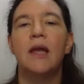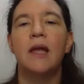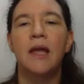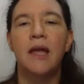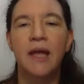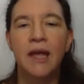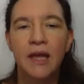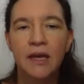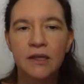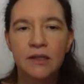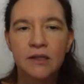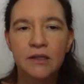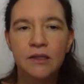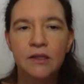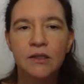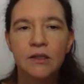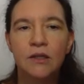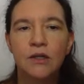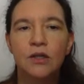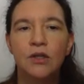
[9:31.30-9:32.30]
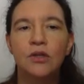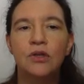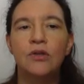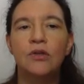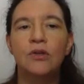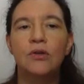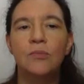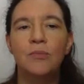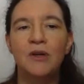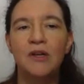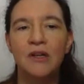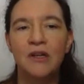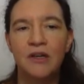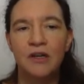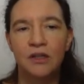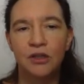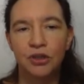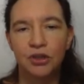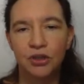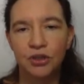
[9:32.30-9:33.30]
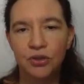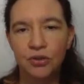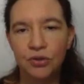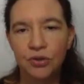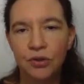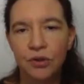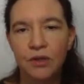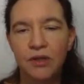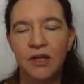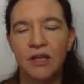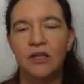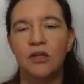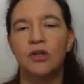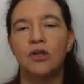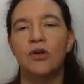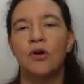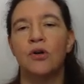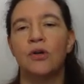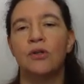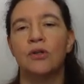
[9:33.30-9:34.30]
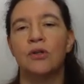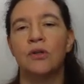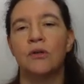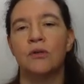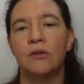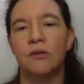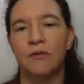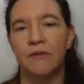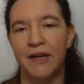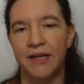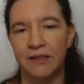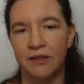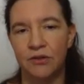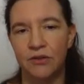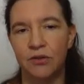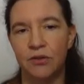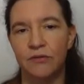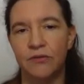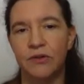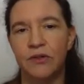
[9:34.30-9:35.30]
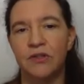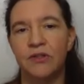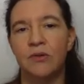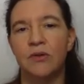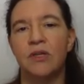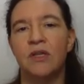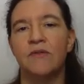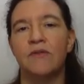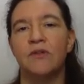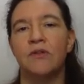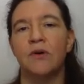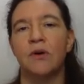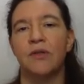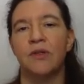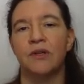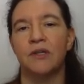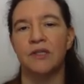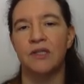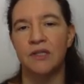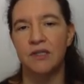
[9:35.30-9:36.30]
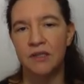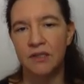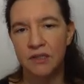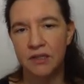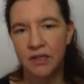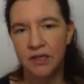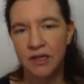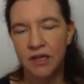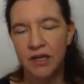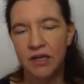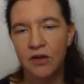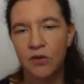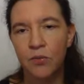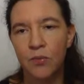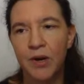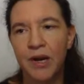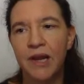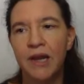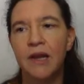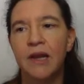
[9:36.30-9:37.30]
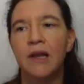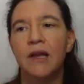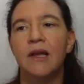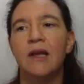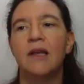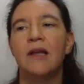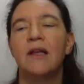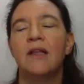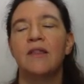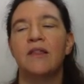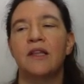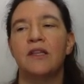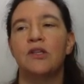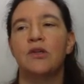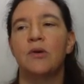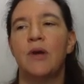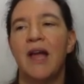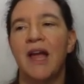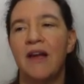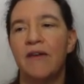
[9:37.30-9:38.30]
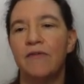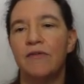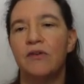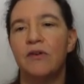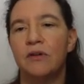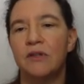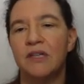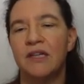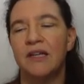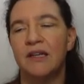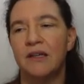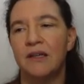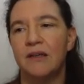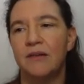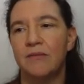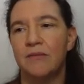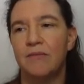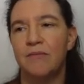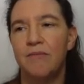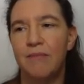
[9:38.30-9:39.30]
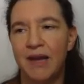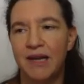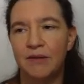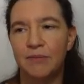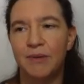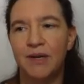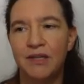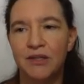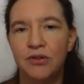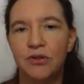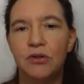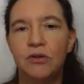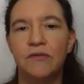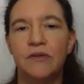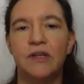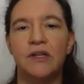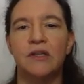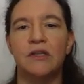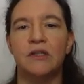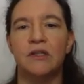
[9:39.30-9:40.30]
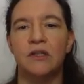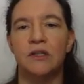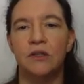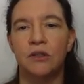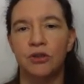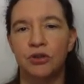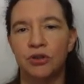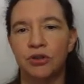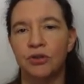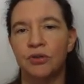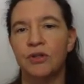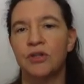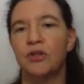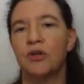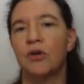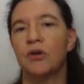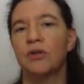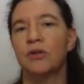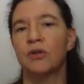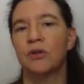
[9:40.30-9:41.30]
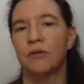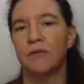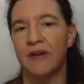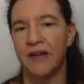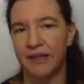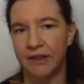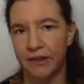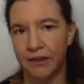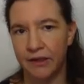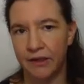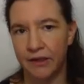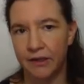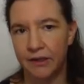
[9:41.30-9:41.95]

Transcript: and you are sure that you're talking to the correct server. So it gives you authenticity in a way that you have not met my server and you're still sure you're talking to the right thing.